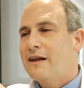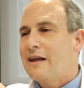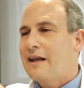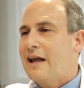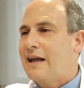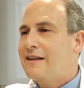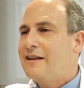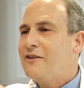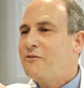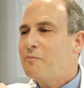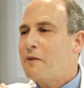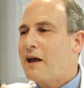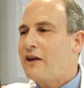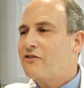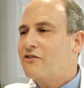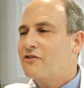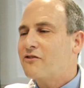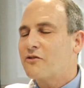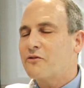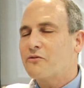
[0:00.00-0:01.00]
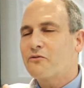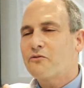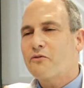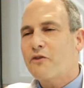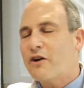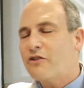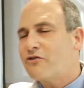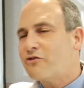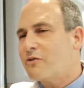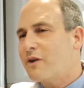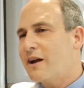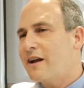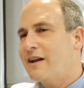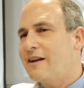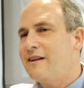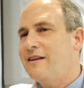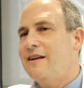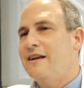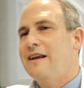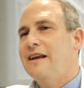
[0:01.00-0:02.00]
And these patients are
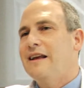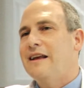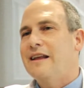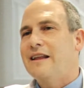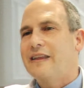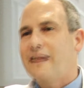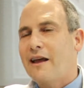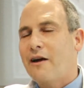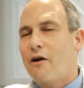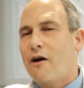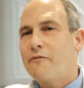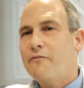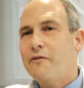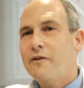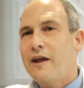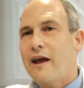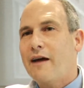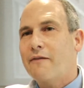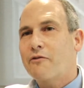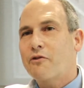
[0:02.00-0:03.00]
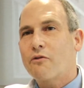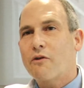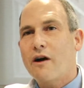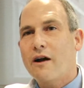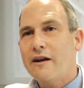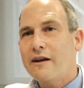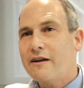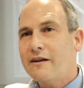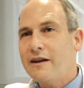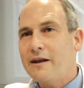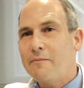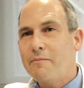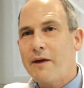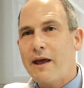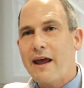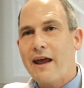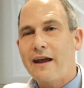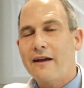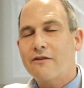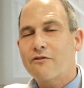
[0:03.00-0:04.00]
frustrated. They often have chronic knee
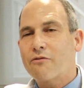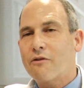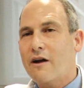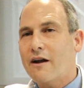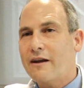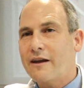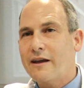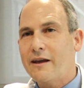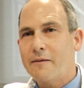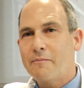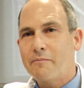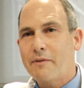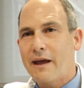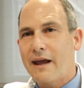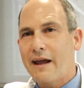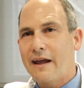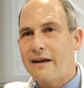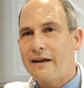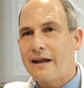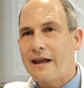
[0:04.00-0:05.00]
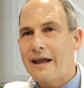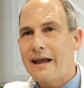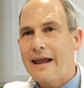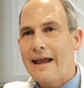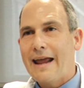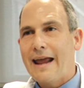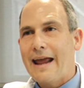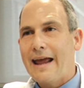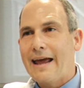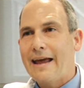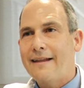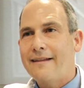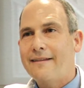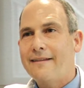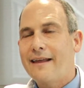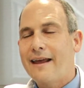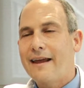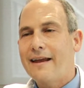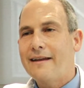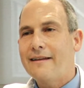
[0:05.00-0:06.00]
pain, chronic hip pain, and
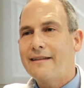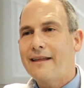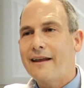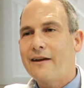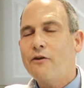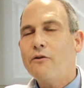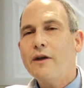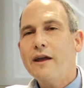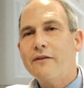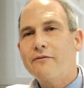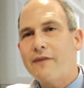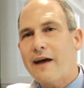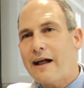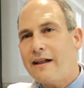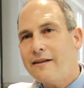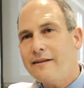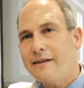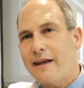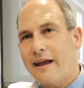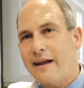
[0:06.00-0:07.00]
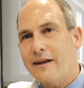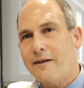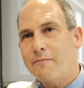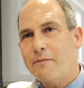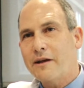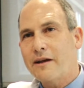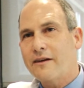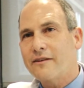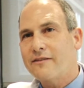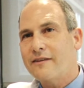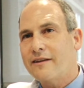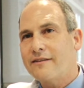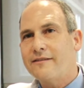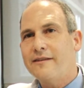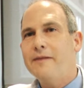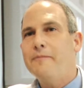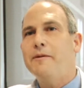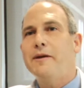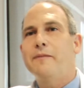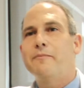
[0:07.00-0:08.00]
they don't get validated because they
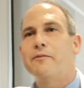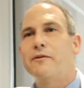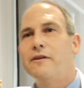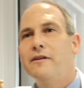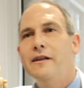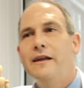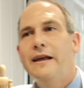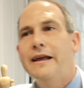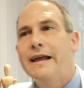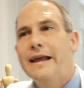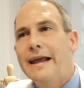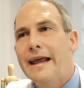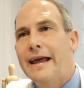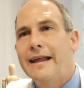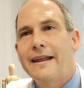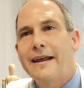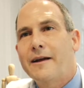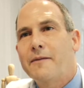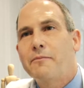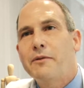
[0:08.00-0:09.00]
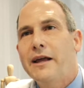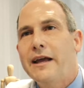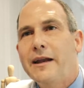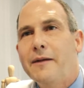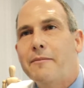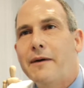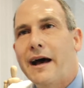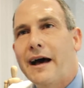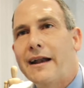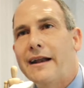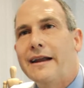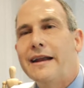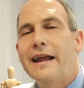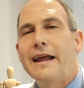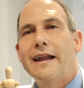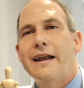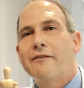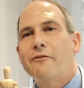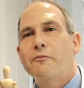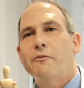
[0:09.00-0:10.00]
see people and they complain about it,
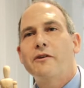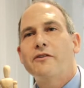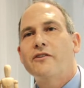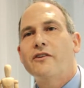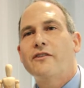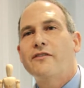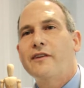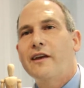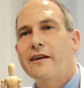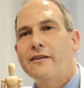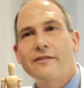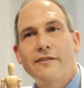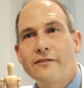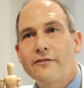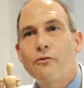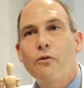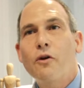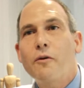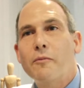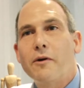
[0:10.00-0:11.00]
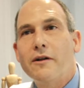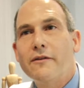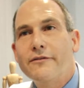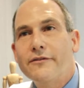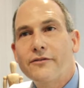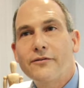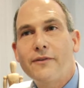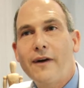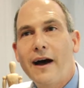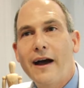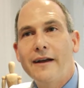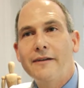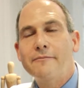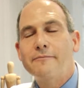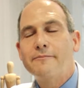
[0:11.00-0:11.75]
and everyone just says it's normal, it's fine.